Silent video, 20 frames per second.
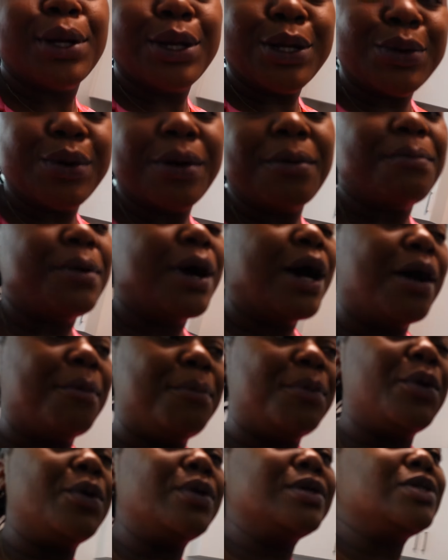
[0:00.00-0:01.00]
blue and
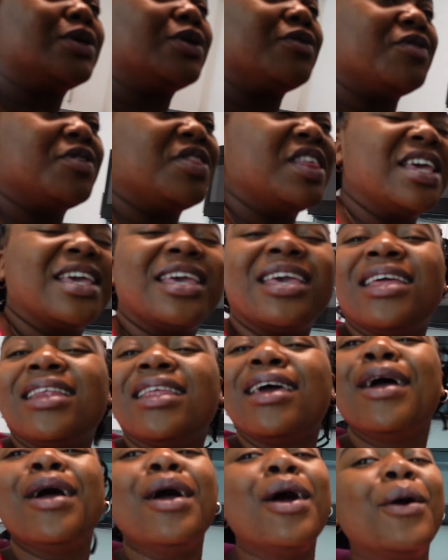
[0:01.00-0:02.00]
purple. So if you're thinking,
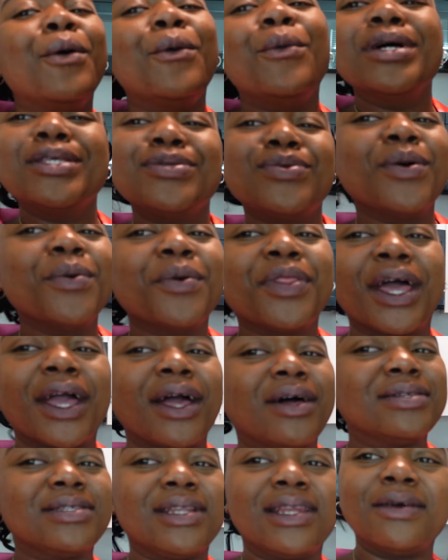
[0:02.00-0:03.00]
what's wrong with that
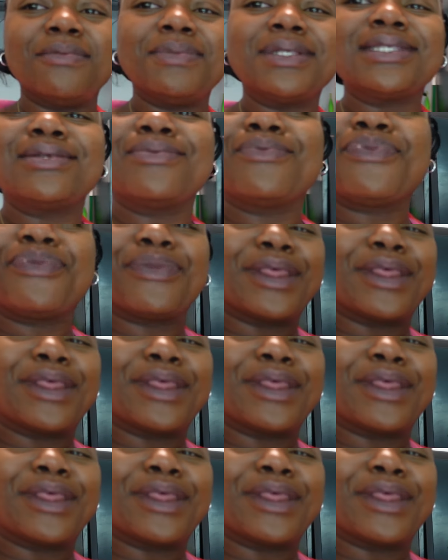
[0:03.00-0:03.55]
girl's lips?